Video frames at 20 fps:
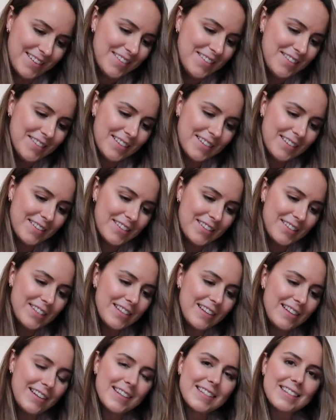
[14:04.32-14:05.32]
Ooh, so it
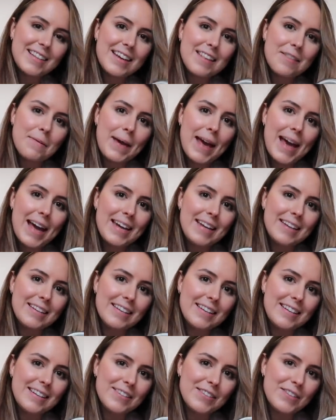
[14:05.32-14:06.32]
just looks like the
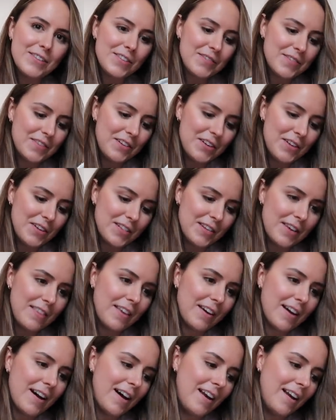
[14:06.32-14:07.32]
paint. It just looks like
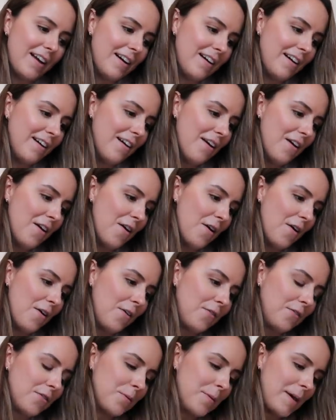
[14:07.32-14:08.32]
the color
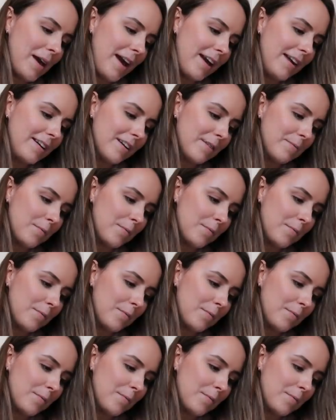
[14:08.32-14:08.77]
of the paint.